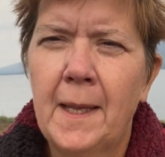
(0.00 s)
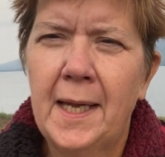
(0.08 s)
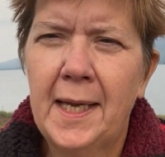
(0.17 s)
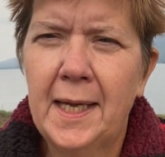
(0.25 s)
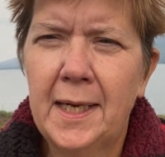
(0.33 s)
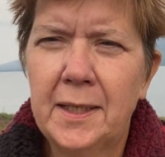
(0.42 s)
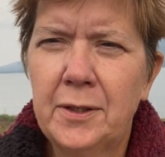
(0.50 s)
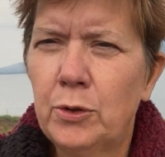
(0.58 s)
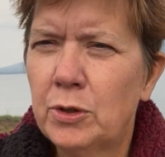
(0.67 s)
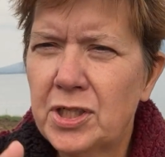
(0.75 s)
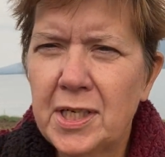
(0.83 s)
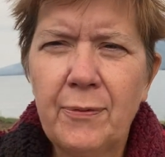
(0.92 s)
And there
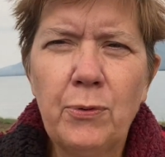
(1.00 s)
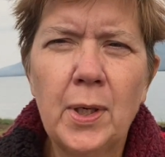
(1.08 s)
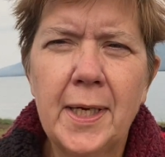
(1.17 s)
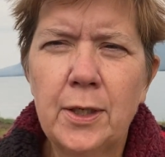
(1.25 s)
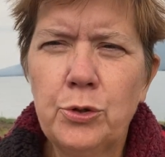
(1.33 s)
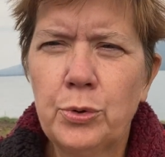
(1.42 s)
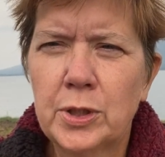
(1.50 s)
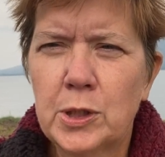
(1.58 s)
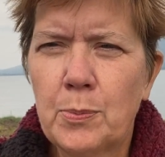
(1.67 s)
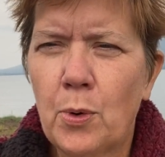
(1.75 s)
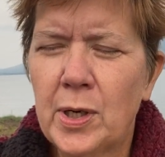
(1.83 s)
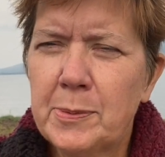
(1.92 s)
are several entrance
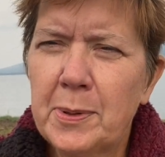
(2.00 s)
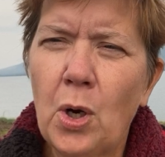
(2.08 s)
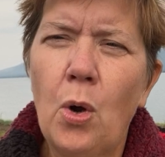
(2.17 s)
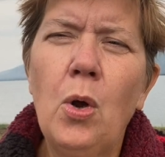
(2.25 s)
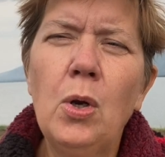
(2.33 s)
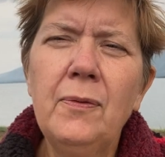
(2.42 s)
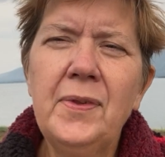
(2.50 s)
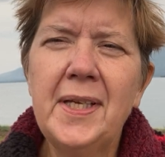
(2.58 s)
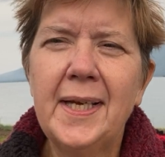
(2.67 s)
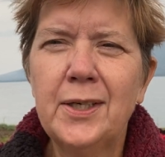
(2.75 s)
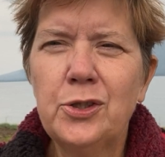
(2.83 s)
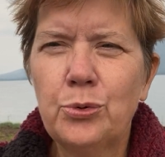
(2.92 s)
points, but all of
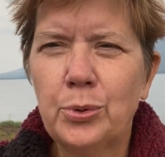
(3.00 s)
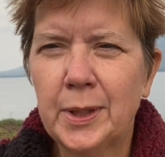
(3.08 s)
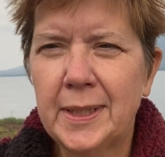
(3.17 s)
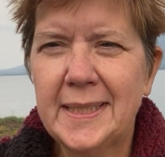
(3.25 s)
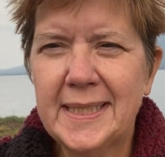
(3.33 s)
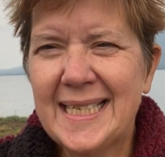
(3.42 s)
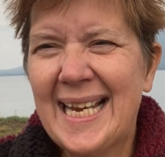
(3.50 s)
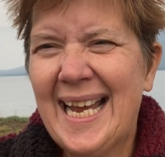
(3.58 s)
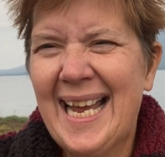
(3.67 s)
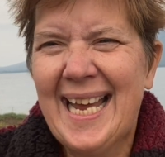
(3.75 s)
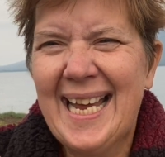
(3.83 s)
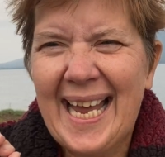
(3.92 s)
the entries
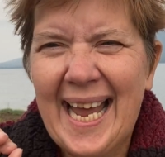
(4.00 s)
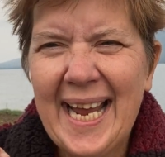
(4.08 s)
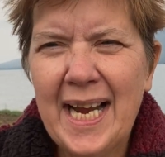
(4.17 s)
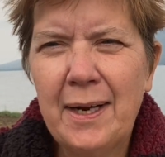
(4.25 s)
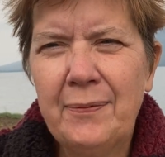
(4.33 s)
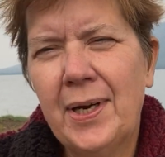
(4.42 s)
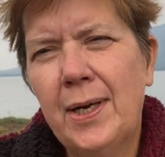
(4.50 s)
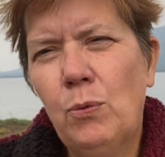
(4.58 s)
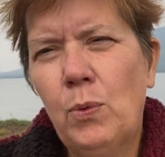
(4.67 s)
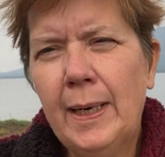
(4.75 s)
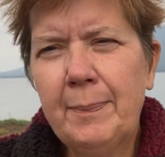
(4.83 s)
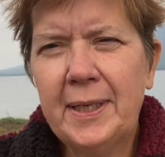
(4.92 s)
have a
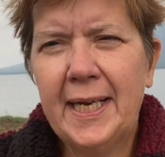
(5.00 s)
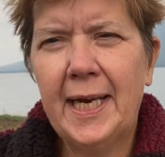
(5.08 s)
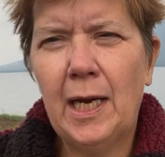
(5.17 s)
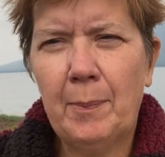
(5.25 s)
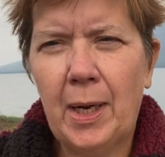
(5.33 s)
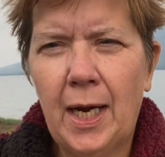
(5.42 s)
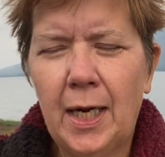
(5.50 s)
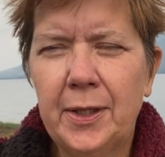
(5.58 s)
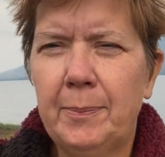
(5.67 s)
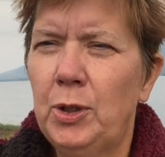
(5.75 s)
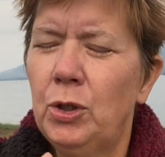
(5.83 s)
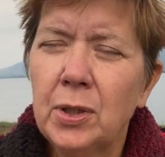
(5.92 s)
webcam on
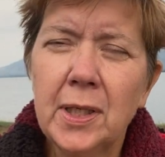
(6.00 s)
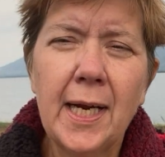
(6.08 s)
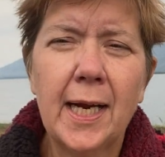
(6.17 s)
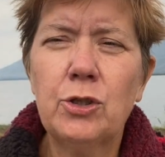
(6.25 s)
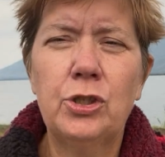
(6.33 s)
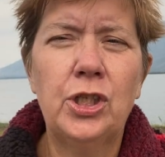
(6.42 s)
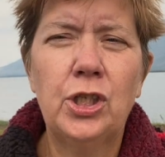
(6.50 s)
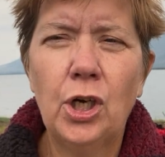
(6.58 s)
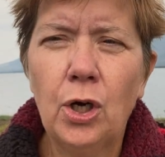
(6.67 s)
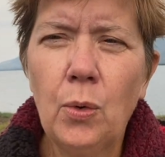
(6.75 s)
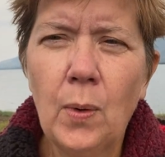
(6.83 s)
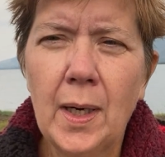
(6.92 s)
them. You can actually
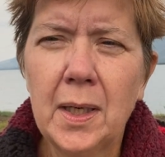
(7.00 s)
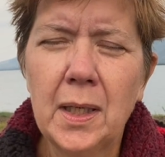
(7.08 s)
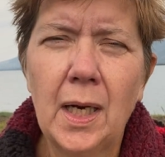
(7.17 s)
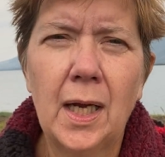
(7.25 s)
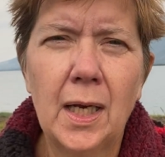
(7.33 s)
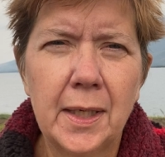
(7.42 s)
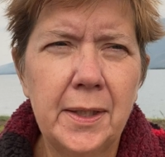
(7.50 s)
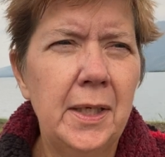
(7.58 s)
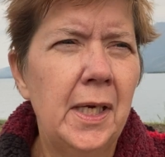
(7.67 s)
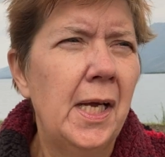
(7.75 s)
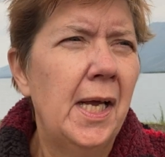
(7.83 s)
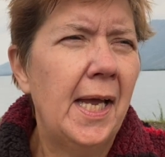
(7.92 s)
go online
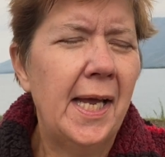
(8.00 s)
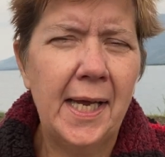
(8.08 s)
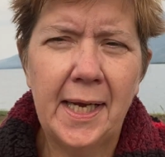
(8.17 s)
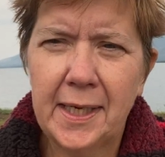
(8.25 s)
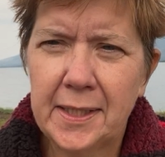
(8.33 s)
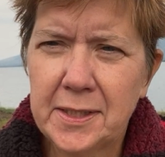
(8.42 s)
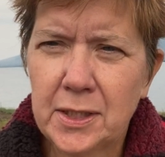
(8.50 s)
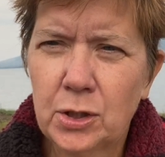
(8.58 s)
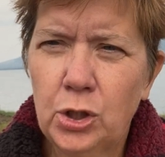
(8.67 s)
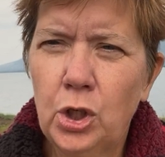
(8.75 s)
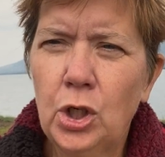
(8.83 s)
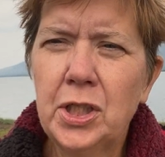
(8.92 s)
and
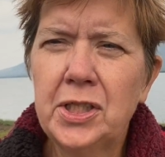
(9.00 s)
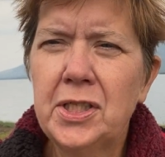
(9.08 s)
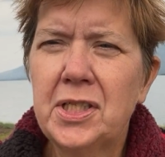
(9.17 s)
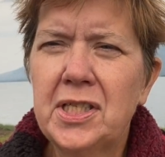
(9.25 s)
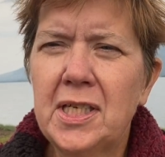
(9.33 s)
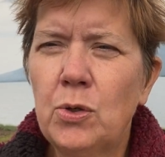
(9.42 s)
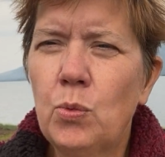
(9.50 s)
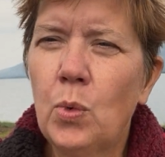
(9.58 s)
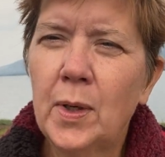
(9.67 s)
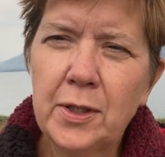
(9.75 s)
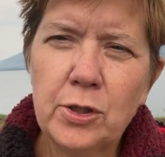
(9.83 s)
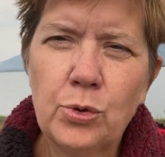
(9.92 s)
look to see
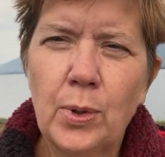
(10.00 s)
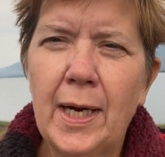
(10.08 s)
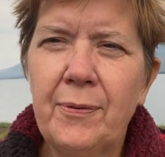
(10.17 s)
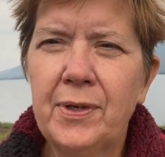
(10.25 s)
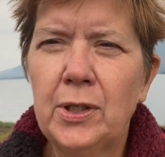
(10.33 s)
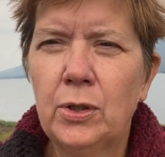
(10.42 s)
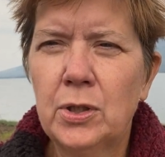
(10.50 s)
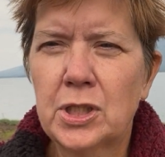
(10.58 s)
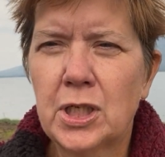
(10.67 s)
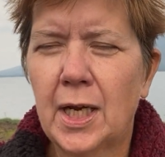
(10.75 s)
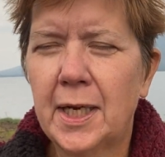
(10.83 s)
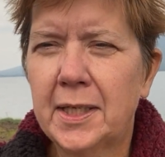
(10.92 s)
what the traffic
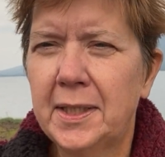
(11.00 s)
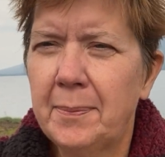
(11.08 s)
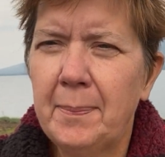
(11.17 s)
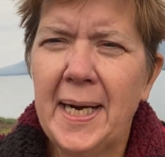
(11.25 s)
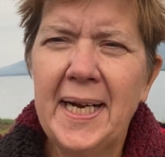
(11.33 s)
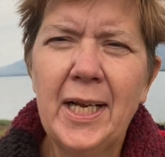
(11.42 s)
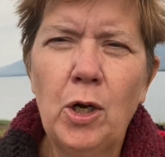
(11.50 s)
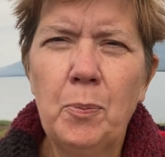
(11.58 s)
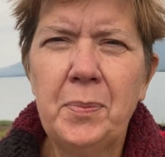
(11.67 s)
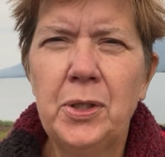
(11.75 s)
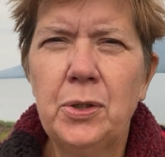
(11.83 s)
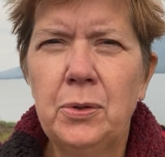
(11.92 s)
looks like, and it might
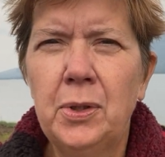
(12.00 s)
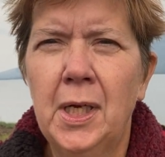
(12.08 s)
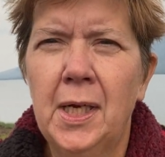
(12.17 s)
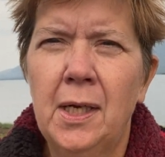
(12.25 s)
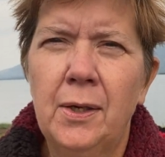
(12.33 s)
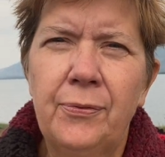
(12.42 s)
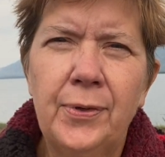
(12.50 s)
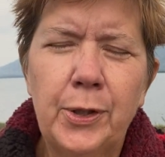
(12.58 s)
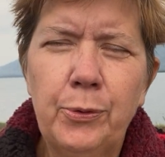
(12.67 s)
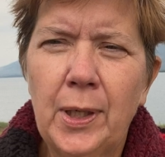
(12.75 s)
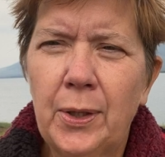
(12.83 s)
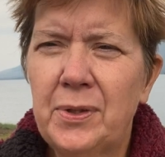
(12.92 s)
help you
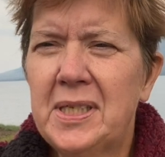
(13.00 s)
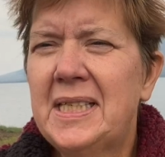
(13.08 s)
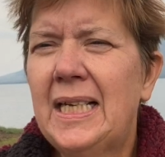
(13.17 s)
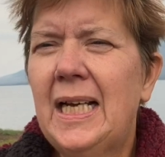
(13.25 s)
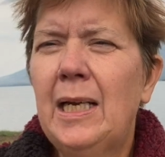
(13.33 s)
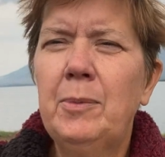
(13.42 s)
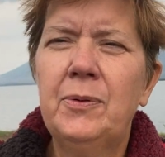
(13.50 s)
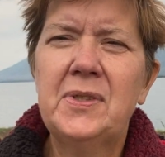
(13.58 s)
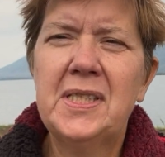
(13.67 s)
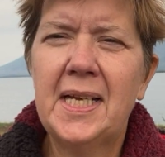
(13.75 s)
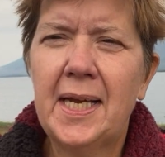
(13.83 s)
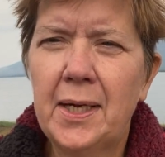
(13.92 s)
figure out the time of
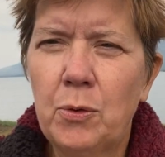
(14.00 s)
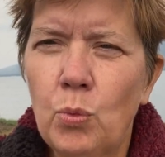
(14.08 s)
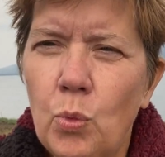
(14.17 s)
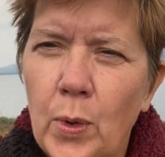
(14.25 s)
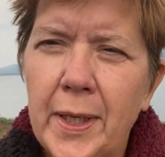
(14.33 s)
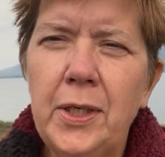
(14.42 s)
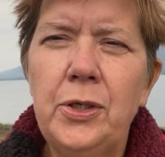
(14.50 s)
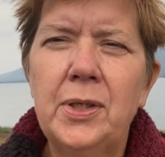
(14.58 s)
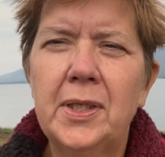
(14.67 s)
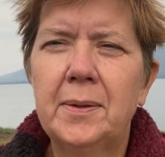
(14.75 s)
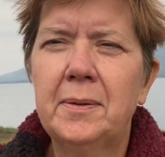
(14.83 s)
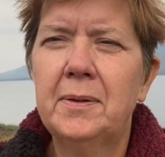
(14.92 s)
day when
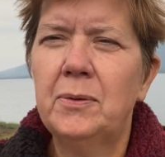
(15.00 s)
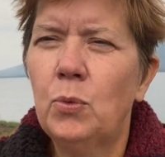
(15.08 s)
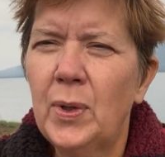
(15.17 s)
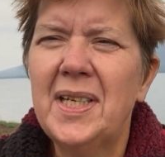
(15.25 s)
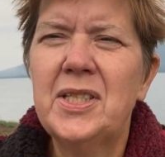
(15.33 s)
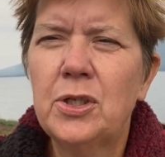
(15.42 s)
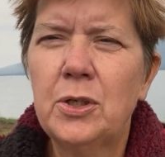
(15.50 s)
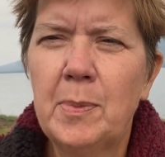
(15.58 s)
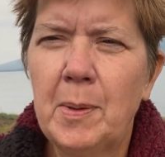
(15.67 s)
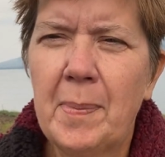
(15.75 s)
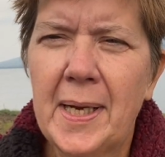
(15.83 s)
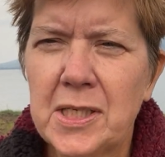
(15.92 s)
it's going to
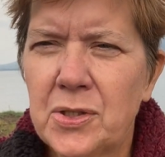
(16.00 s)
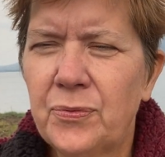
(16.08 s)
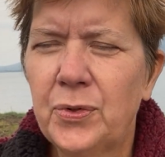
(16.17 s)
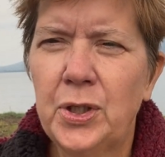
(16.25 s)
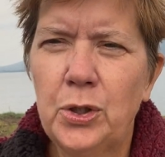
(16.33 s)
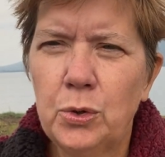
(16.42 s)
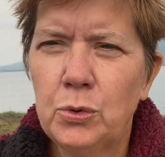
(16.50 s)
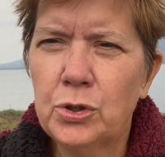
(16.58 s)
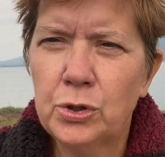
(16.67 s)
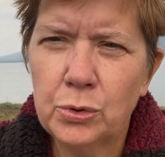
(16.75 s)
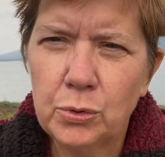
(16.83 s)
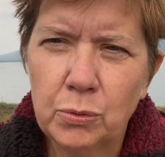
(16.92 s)
be best for you
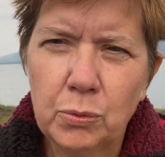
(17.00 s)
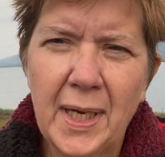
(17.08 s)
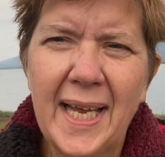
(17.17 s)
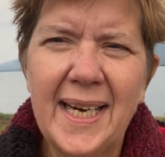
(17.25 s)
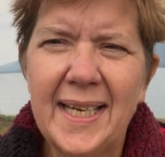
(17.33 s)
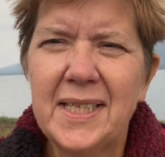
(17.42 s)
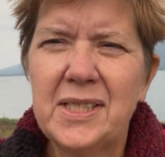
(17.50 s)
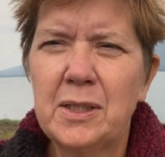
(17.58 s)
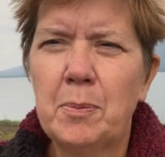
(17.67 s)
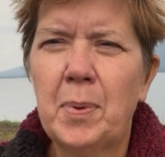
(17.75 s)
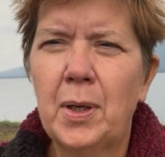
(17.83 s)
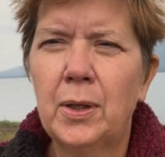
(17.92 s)
to head into
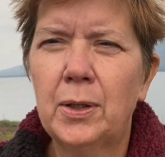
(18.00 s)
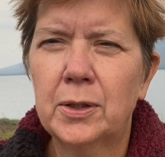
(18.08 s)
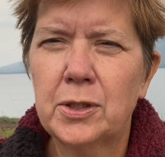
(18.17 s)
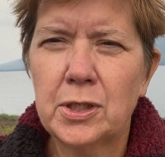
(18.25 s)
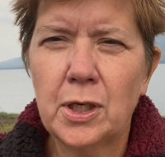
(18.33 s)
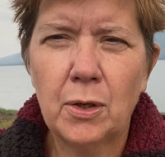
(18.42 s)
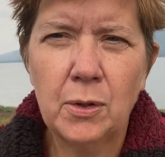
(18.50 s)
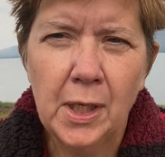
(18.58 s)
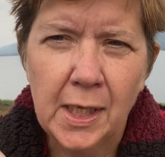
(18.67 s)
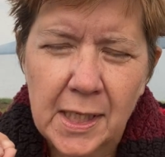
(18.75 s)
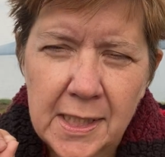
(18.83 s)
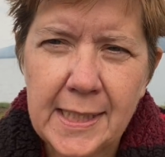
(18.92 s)
the park. So
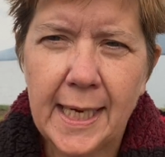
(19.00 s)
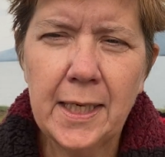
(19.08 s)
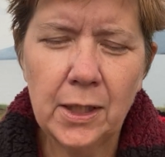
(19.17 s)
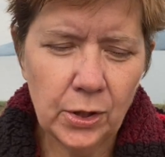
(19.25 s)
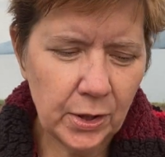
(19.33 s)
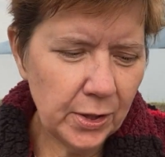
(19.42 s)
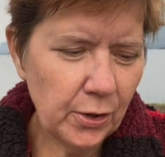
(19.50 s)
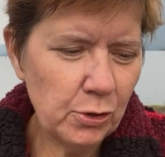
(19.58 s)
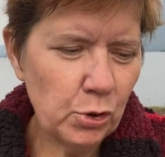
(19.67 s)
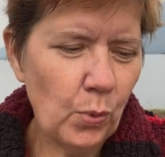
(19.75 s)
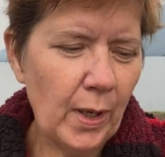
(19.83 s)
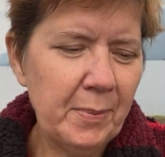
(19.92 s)
take a look at
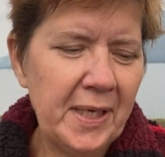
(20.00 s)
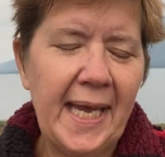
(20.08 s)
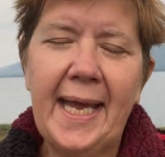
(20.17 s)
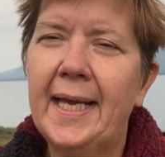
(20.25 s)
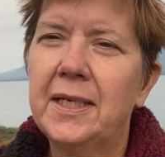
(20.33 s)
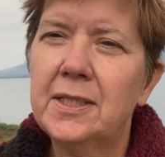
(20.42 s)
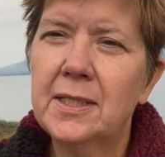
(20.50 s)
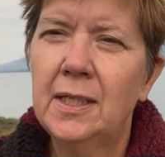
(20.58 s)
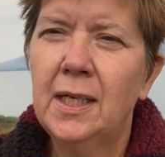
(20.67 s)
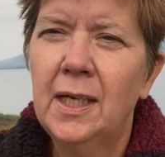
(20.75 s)
those webcams.